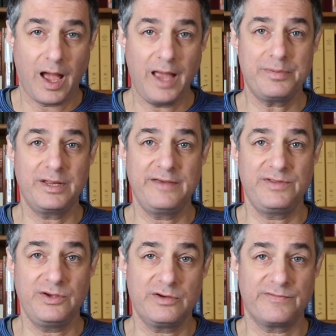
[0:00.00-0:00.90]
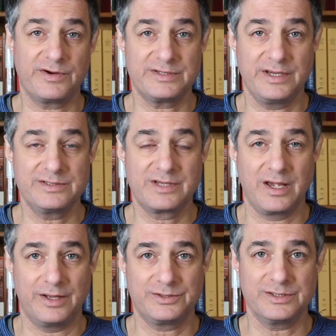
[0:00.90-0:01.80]
I believe the universe is
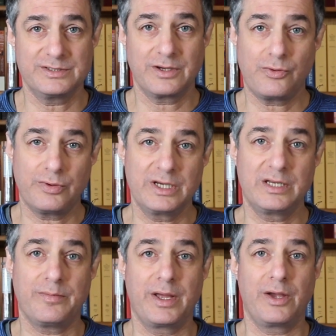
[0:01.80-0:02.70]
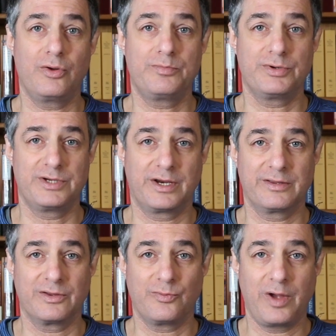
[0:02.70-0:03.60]
conscious according to my own
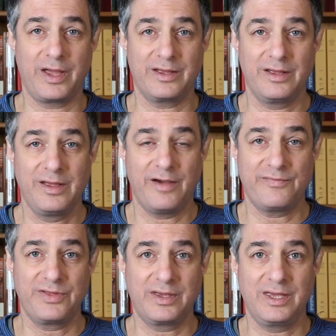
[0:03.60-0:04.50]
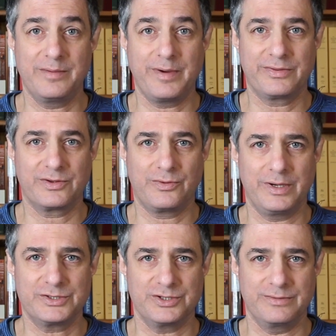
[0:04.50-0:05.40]
particular way of thinking about the
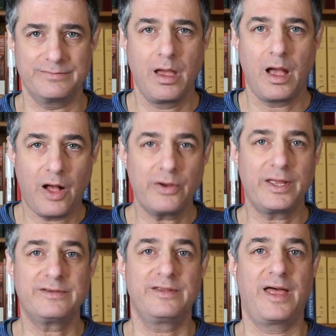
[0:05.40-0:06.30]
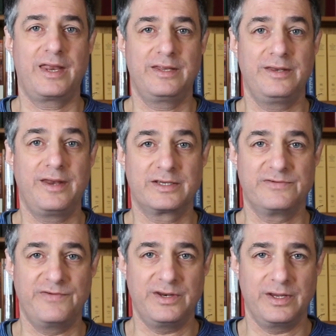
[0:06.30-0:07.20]
question. I'll get to that in the
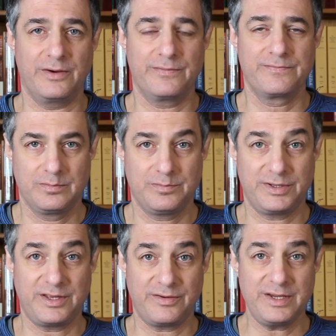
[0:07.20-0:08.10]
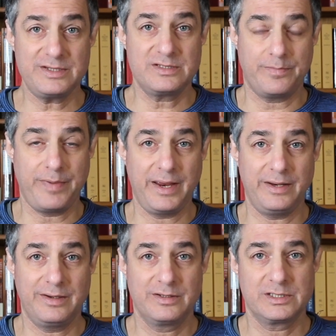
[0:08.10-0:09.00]
next video. But there is
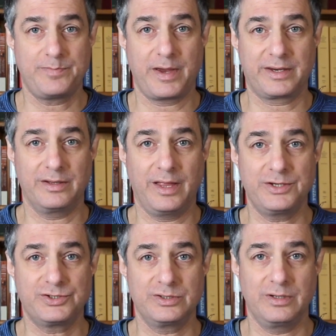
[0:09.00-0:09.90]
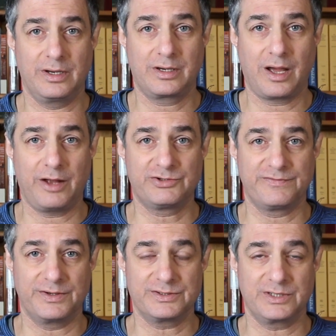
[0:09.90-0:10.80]
debate, speculation, and
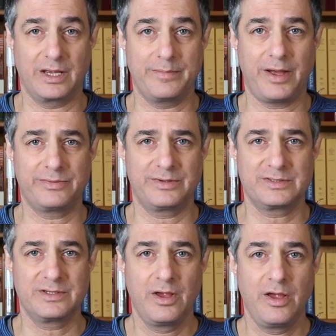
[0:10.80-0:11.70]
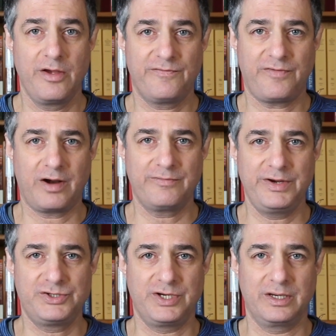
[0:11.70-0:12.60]
controversy about this
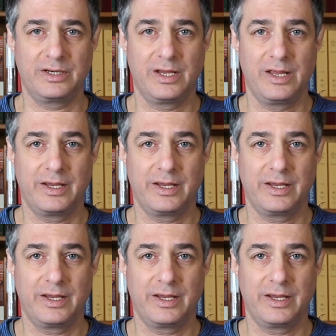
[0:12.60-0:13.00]
far-reaching